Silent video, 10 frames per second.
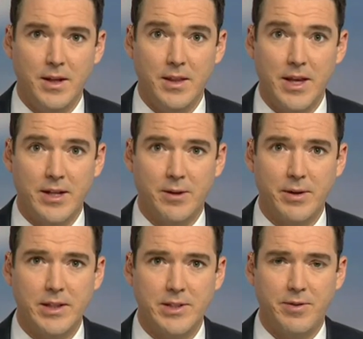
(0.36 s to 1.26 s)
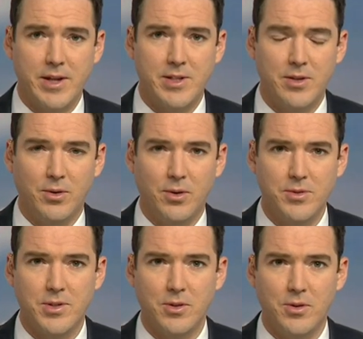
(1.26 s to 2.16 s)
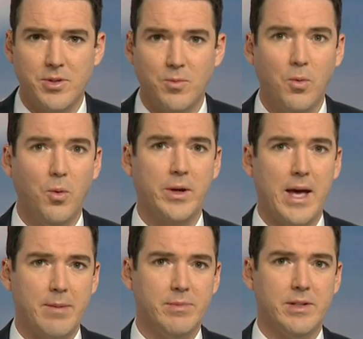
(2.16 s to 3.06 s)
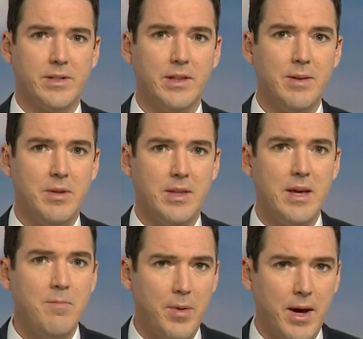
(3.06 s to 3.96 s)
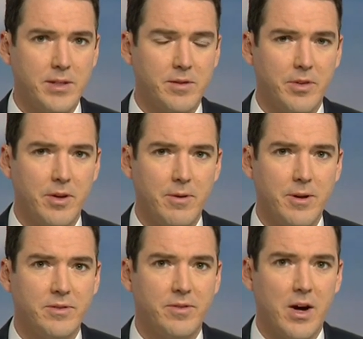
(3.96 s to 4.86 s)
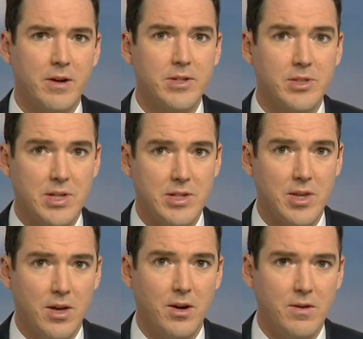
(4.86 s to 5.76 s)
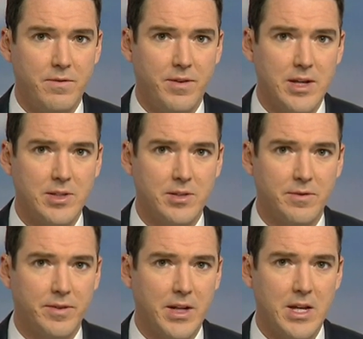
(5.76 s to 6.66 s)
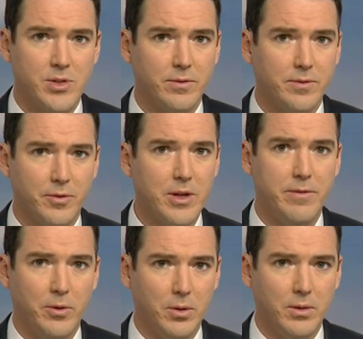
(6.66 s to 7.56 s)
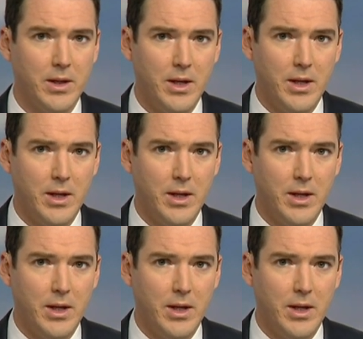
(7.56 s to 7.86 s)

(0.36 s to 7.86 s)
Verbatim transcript: The NRL is facing calls to launch a war cabinet to limit the impact of the coronavirus as the code faces a financial freefall.